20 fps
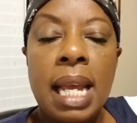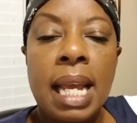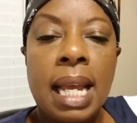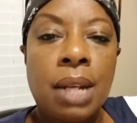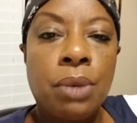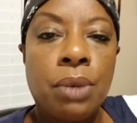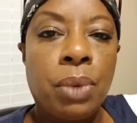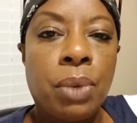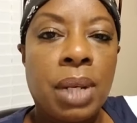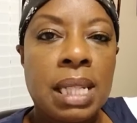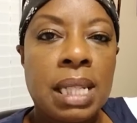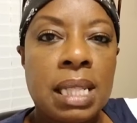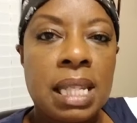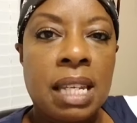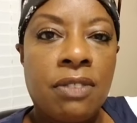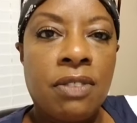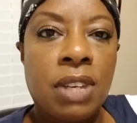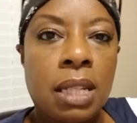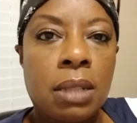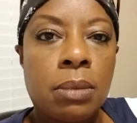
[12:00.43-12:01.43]
and Wednesday
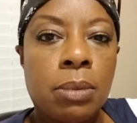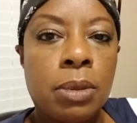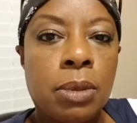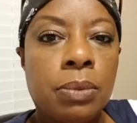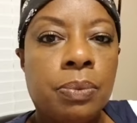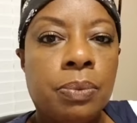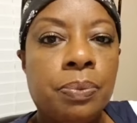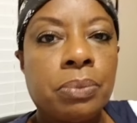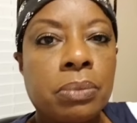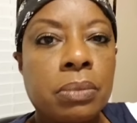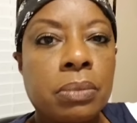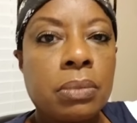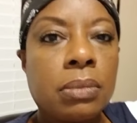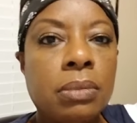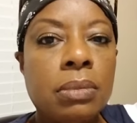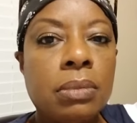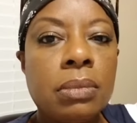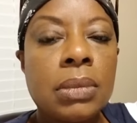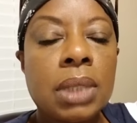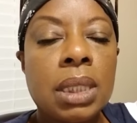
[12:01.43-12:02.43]
available.
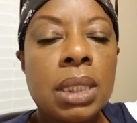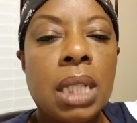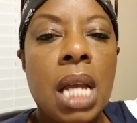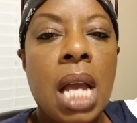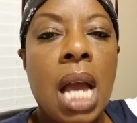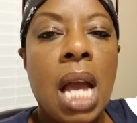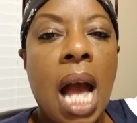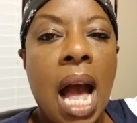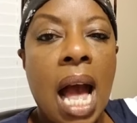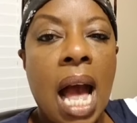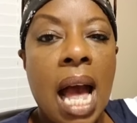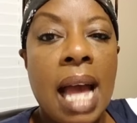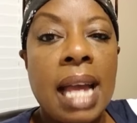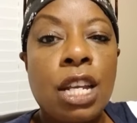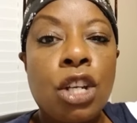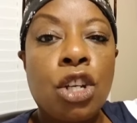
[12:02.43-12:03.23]
I